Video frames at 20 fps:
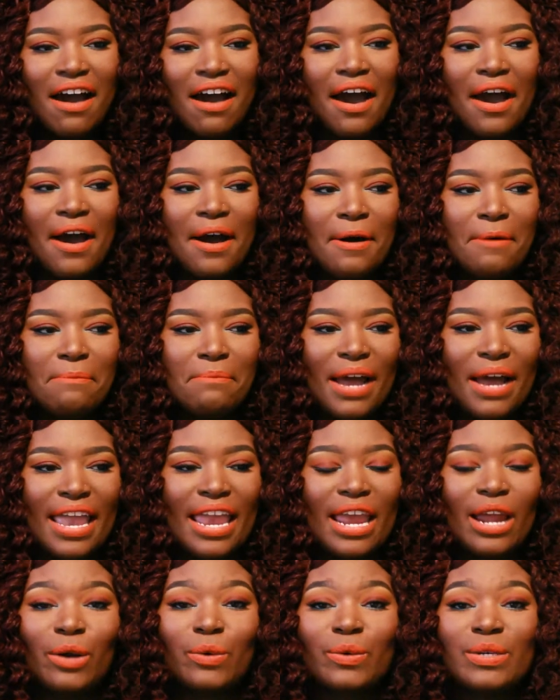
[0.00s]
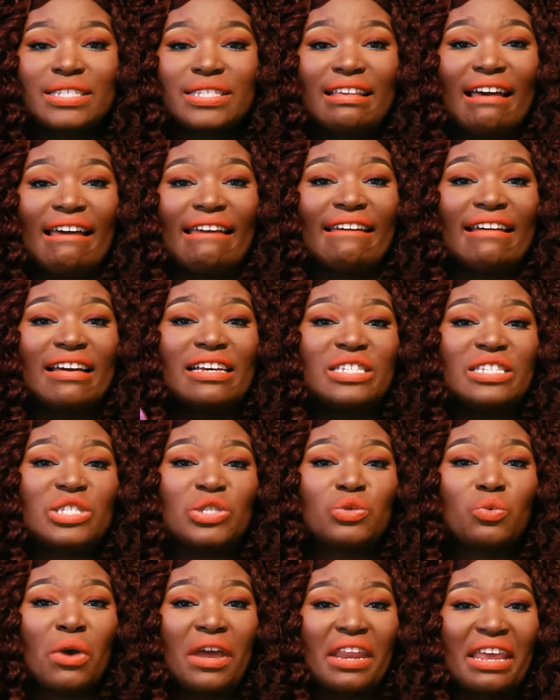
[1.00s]
My hair was like a
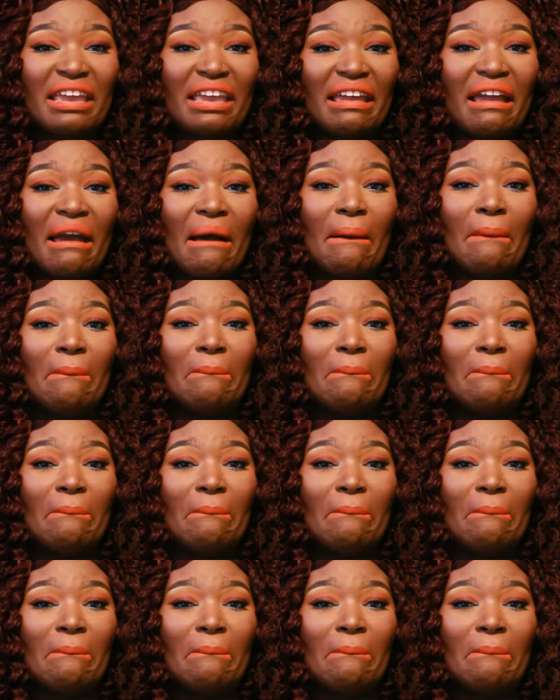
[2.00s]
sweaty